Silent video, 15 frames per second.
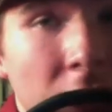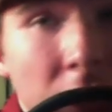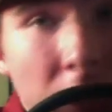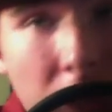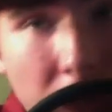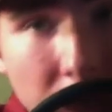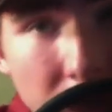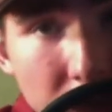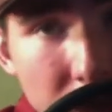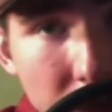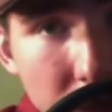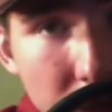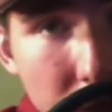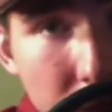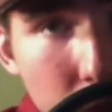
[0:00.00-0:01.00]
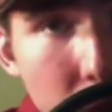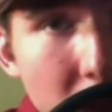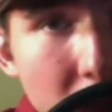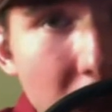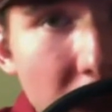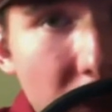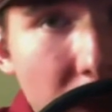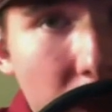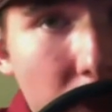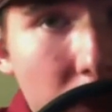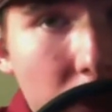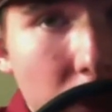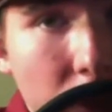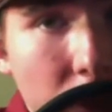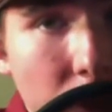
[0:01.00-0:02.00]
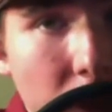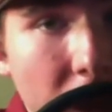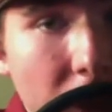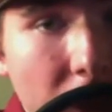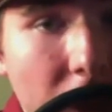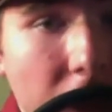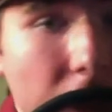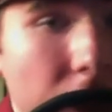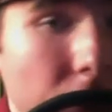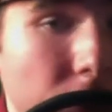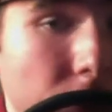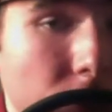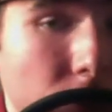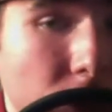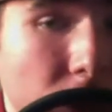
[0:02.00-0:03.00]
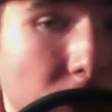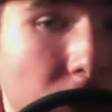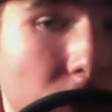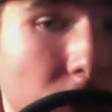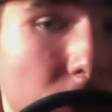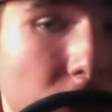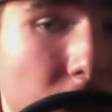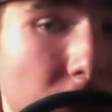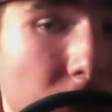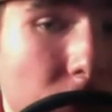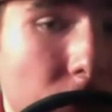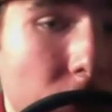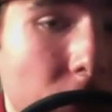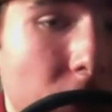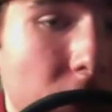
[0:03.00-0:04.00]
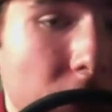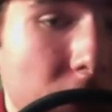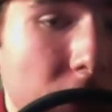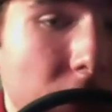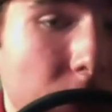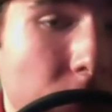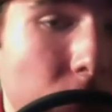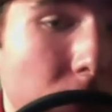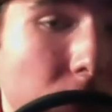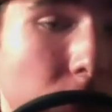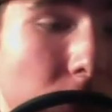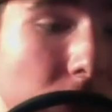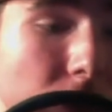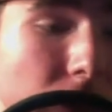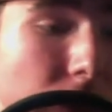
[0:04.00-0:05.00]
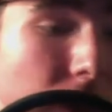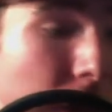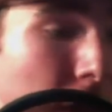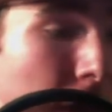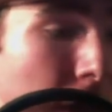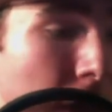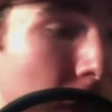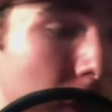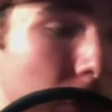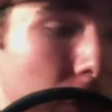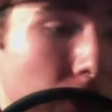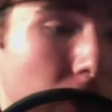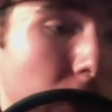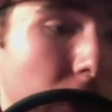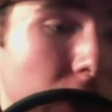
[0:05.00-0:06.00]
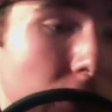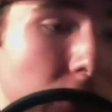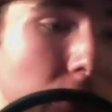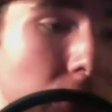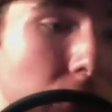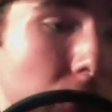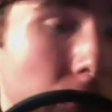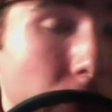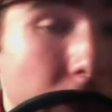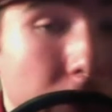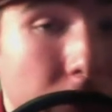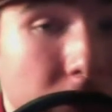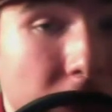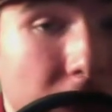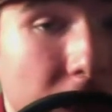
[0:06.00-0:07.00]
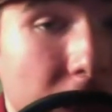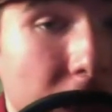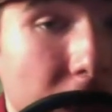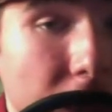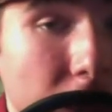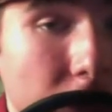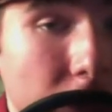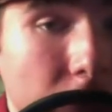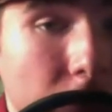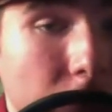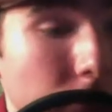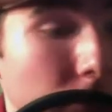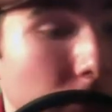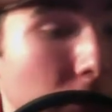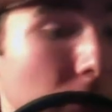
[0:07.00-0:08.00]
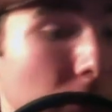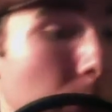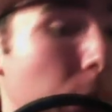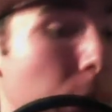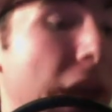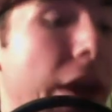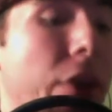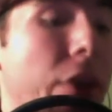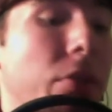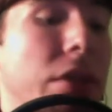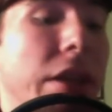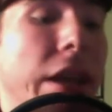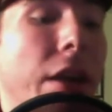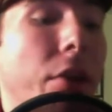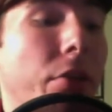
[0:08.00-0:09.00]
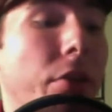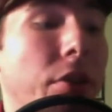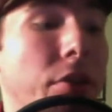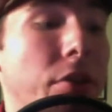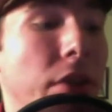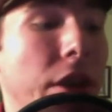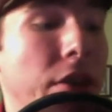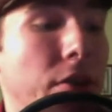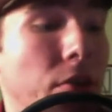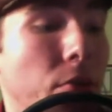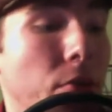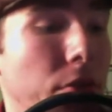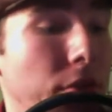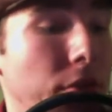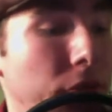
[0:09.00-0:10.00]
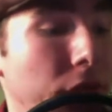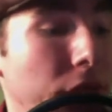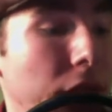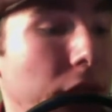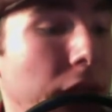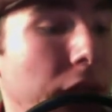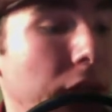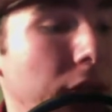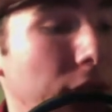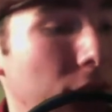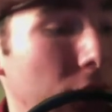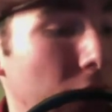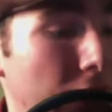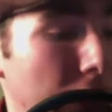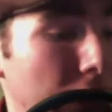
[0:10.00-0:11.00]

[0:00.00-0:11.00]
and I still have 2.5 hours to crank that out. So chances are after this, I'm going to be going into Write or Die and just pounding out the 2,000 words for tonight so that I can